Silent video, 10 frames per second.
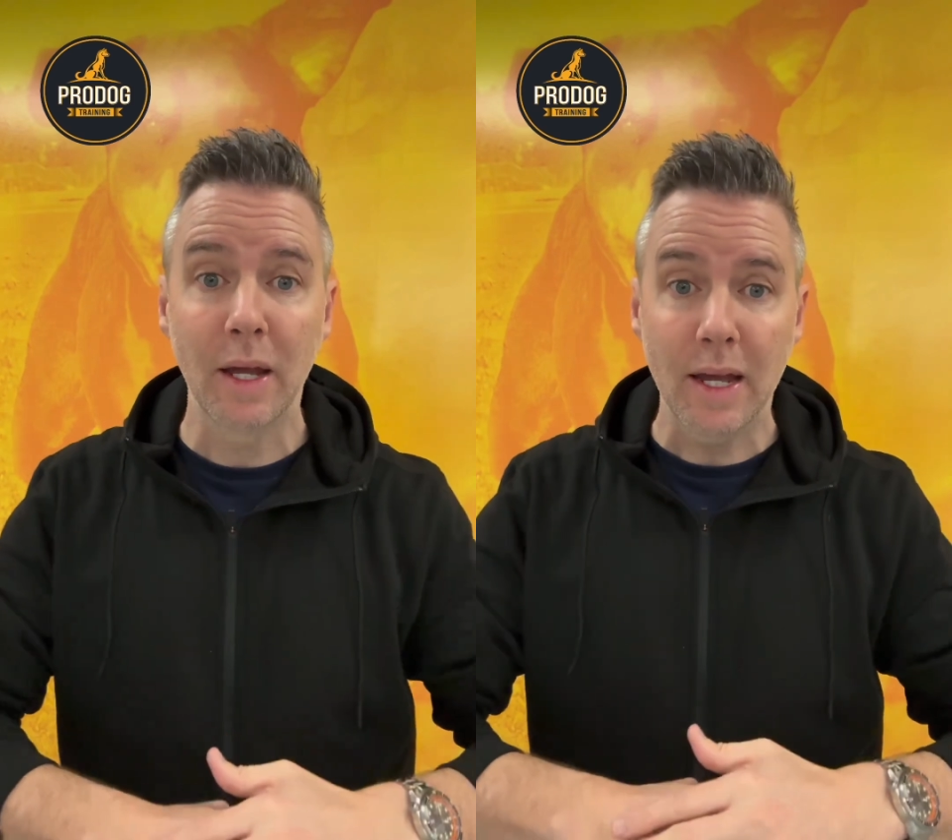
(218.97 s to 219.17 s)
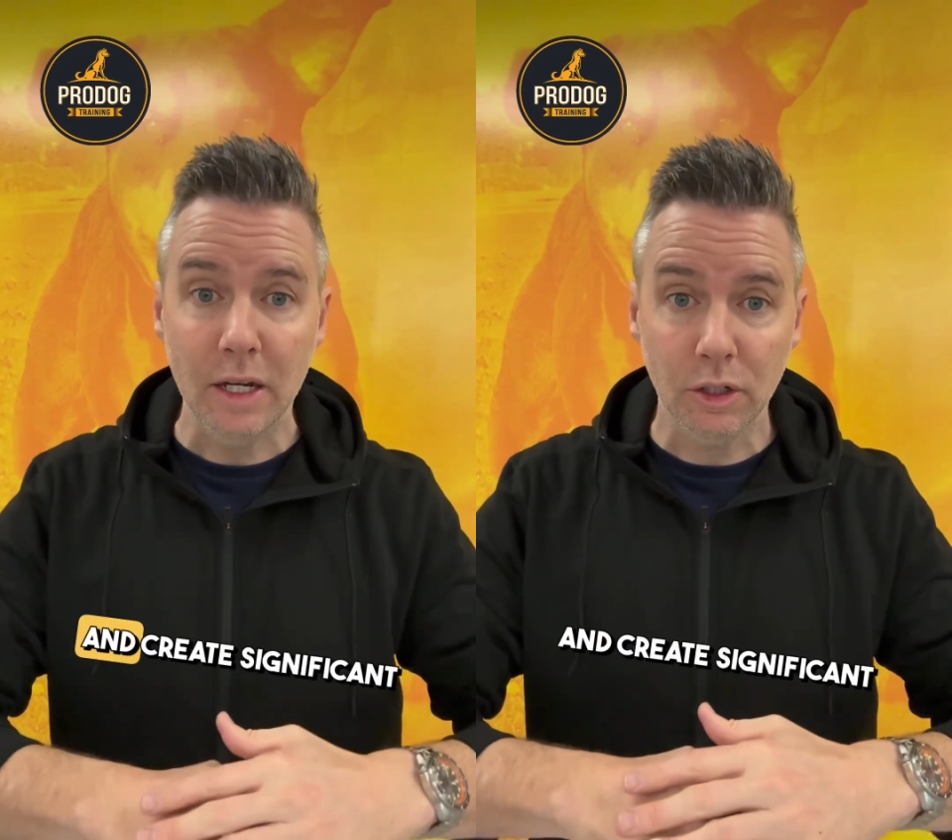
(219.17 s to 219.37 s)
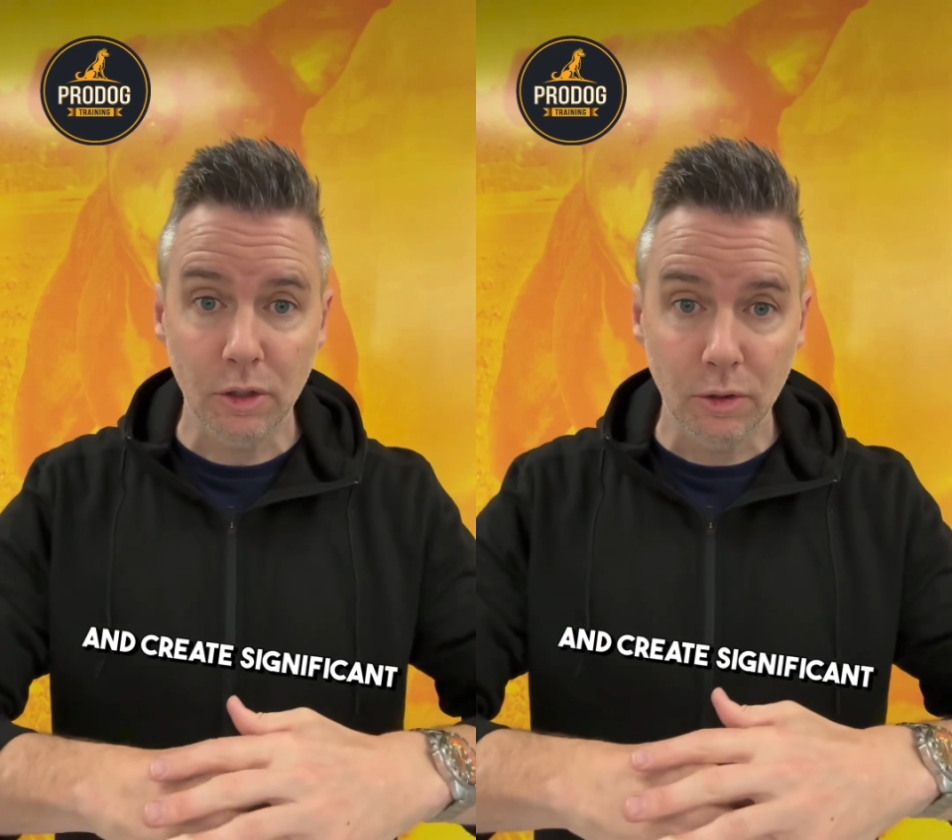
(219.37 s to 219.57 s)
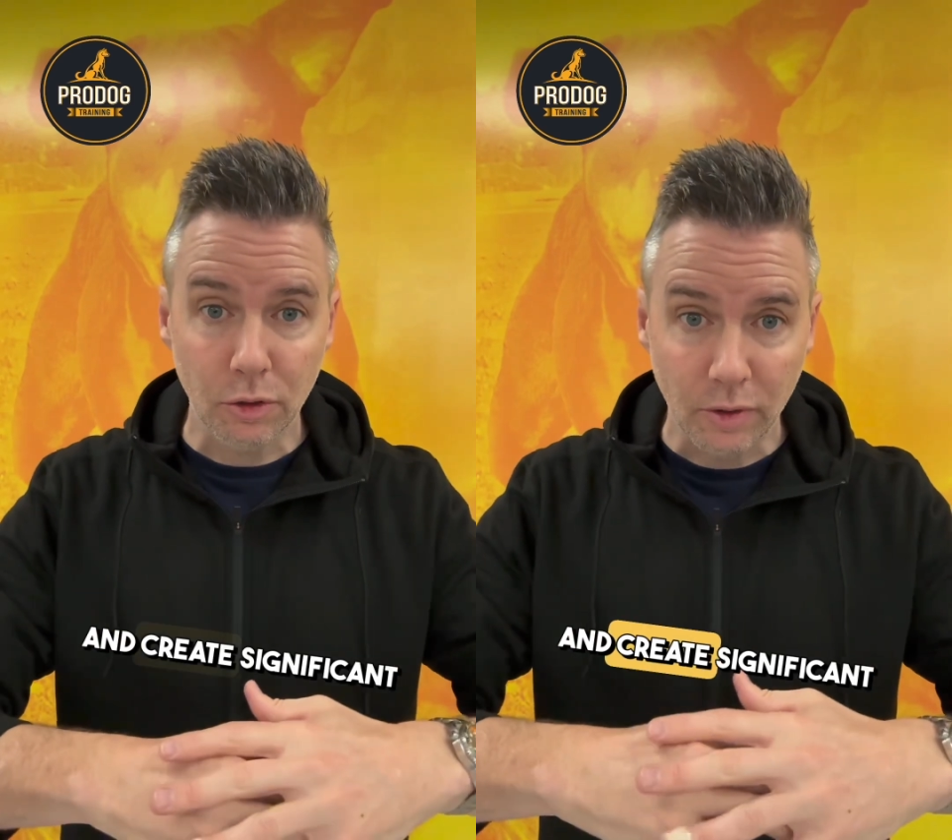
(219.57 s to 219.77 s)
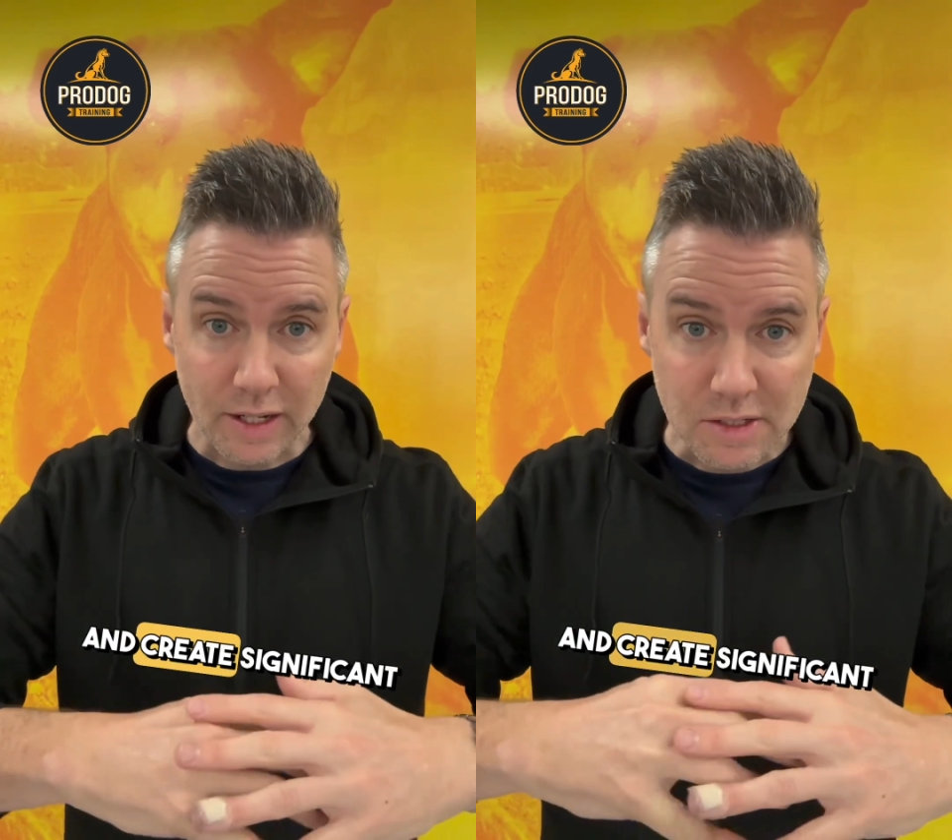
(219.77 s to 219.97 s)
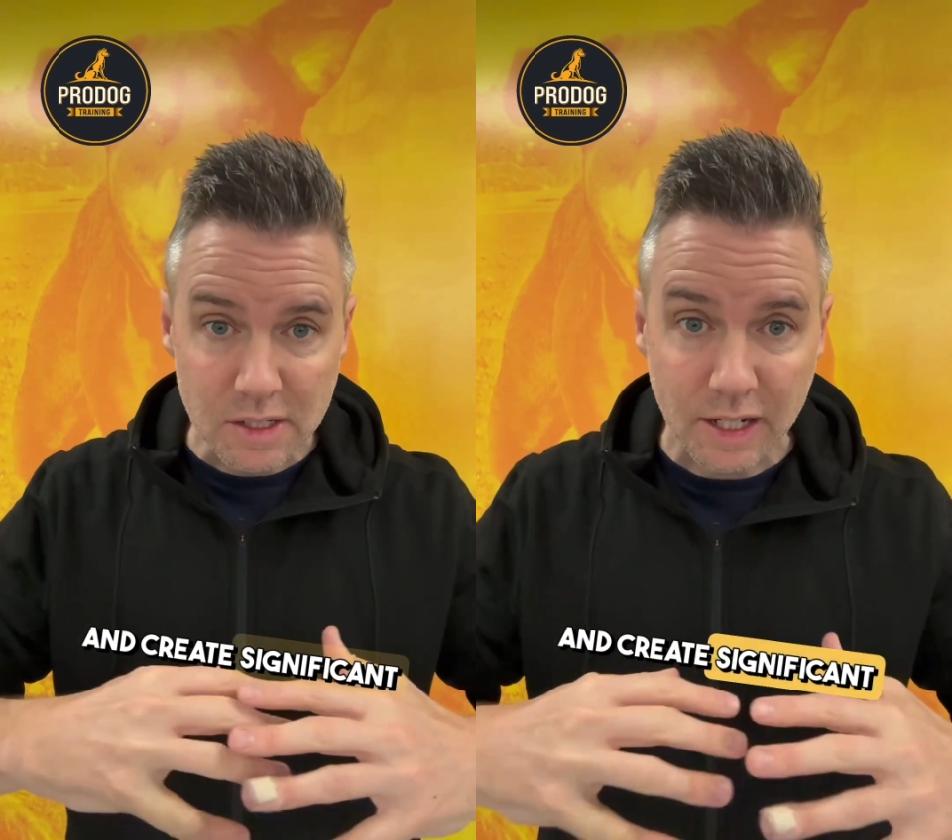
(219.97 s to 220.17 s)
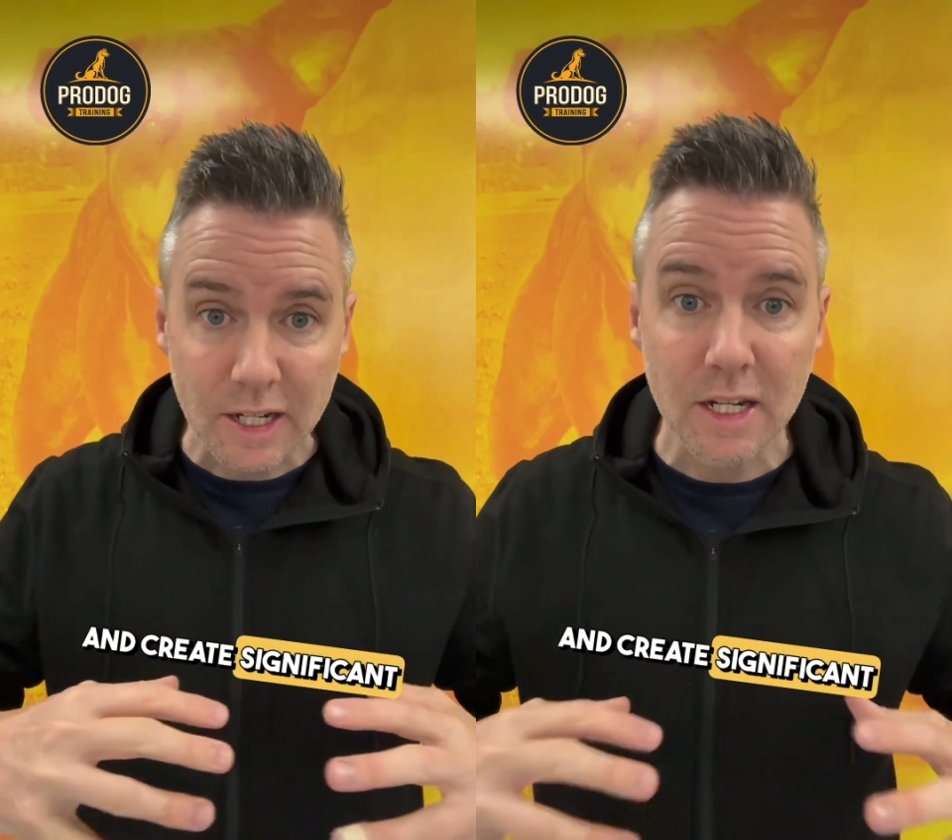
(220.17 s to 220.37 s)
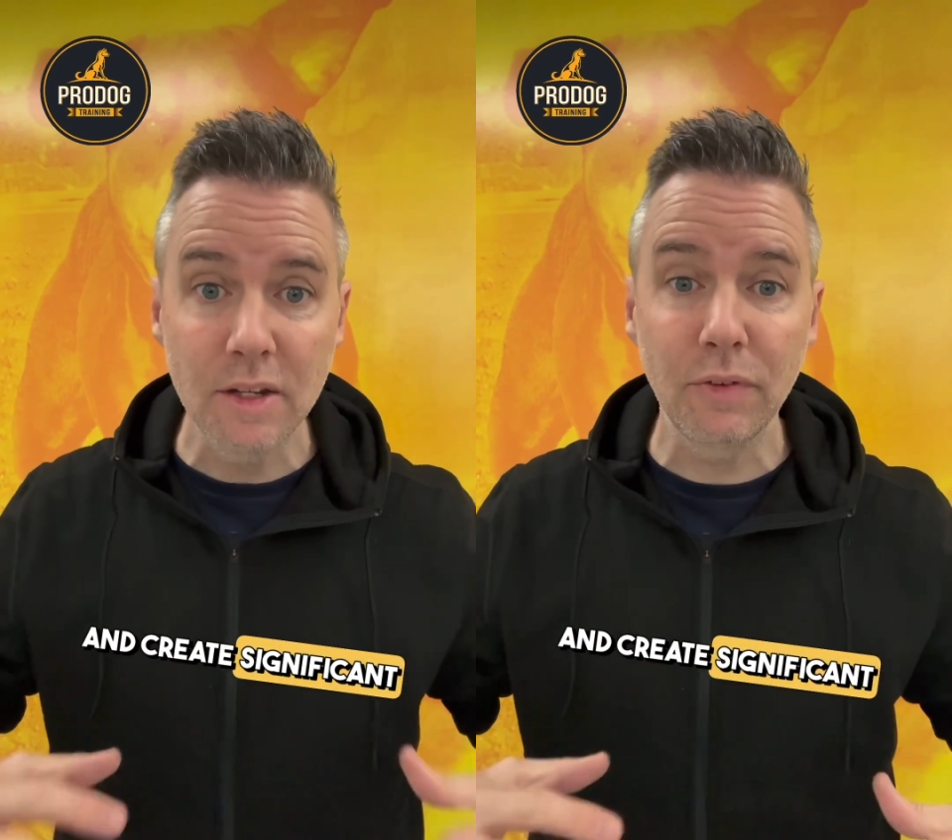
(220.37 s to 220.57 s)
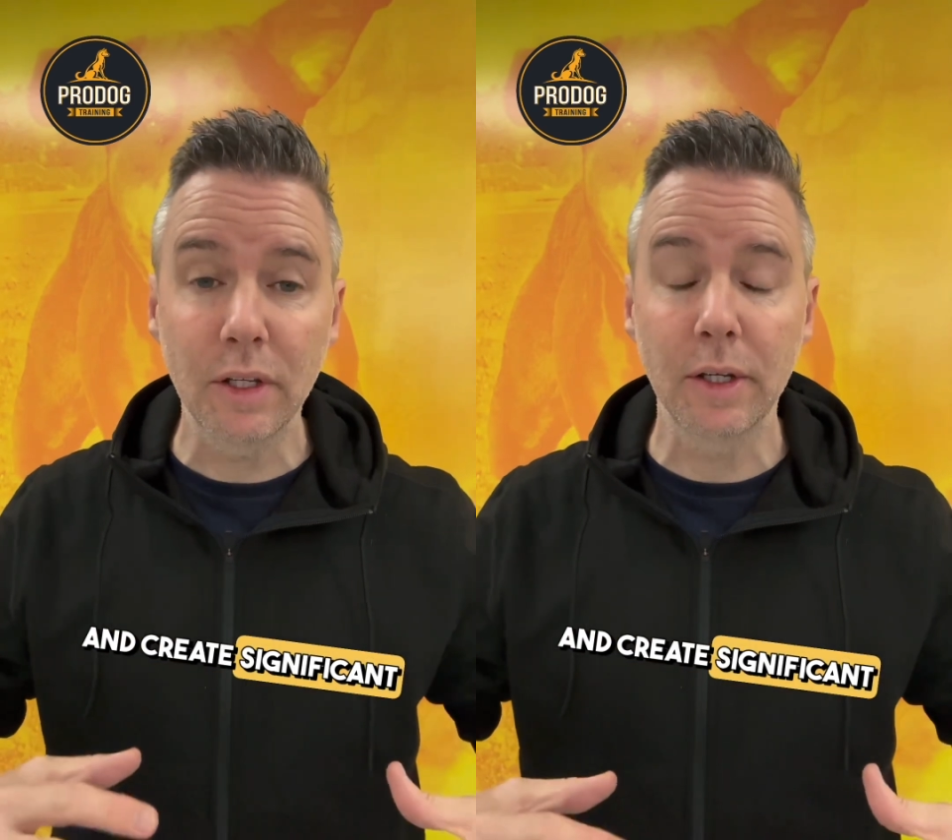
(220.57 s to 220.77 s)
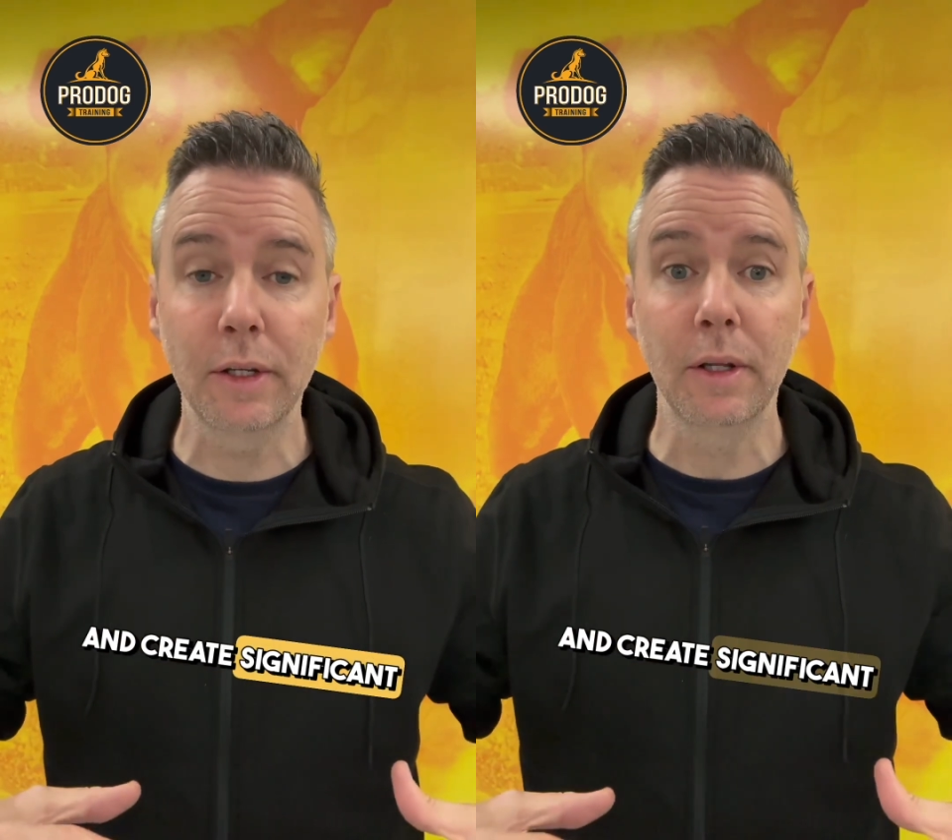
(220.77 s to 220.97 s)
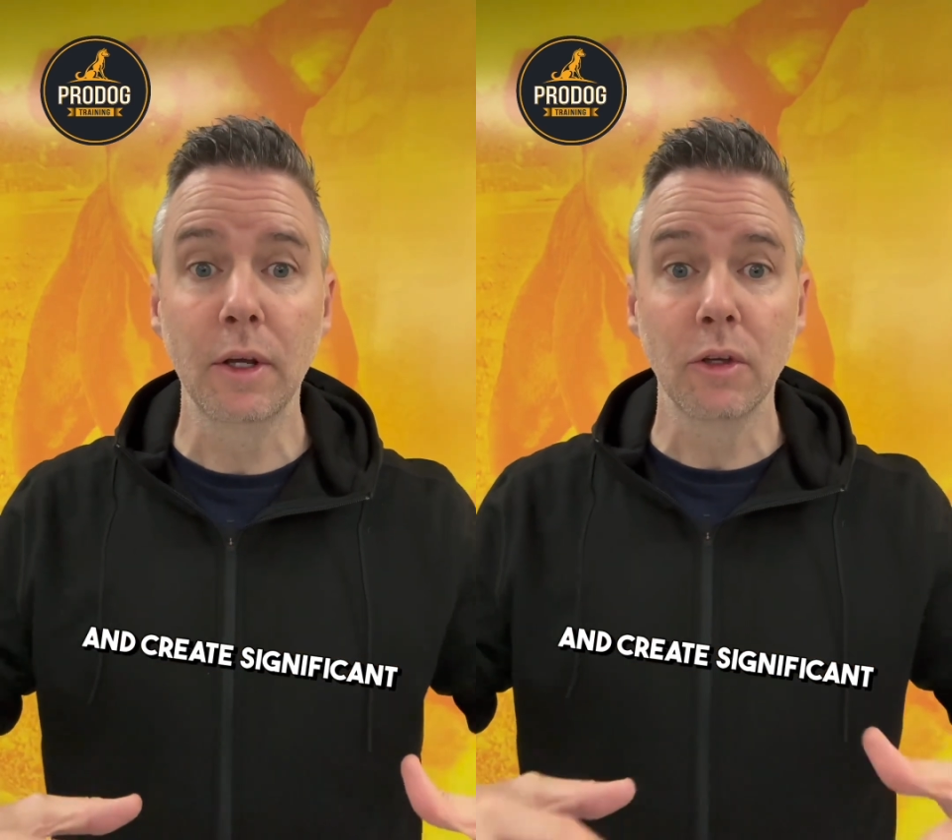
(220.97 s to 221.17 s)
and create significant